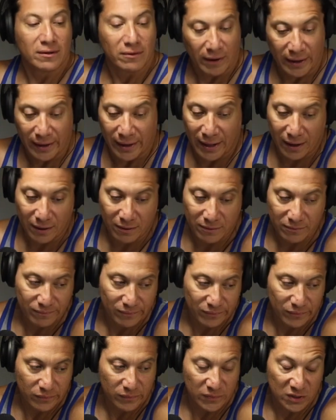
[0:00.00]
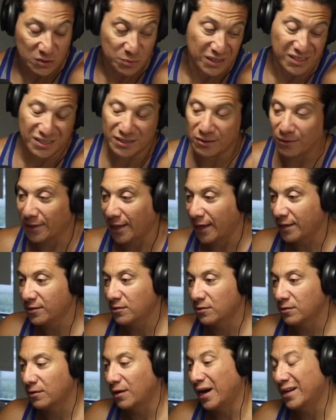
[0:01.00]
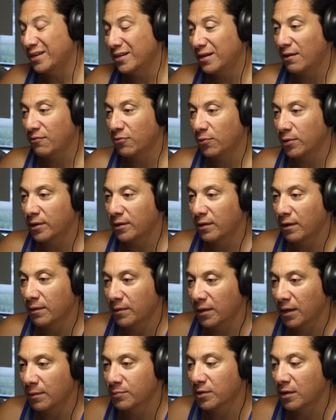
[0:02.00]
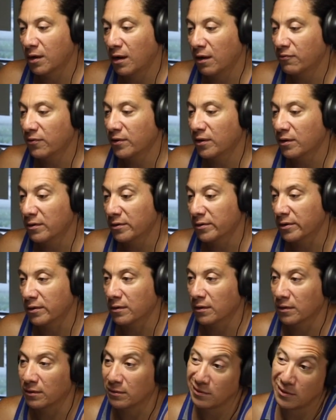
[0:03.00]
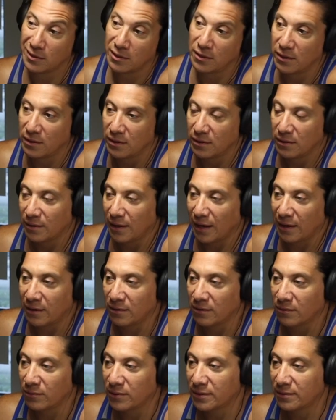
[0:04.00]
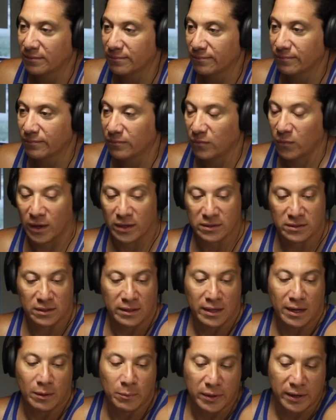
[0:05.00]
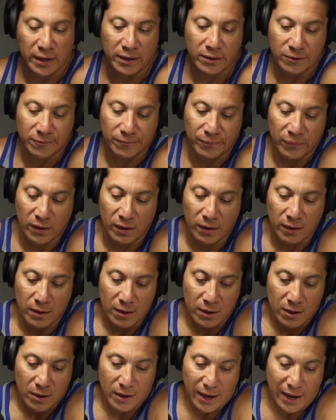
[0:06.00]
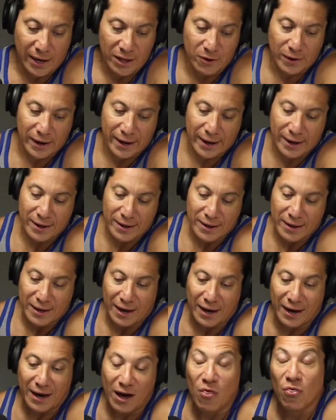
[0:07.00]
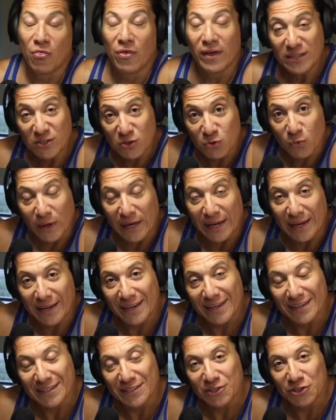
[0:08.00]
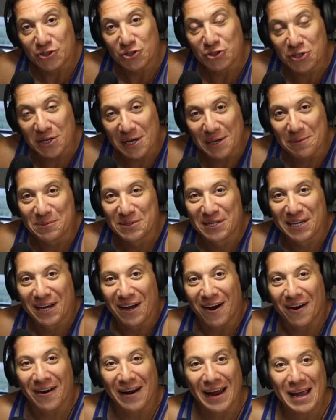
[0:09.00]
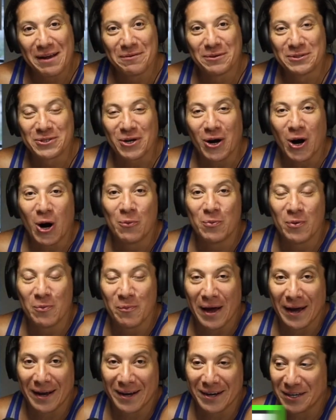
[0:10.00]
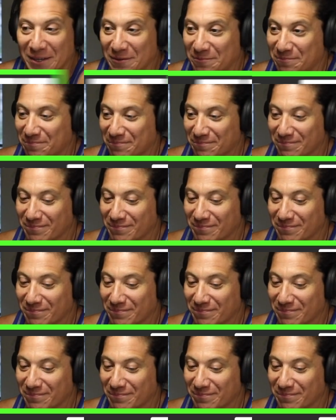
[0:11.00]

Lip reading: right now, as much as I would like to. I did have 3 cups of coffee earlier, though. I don't know why I said that, but I do. Anyway, this week, gyms are able to open back up.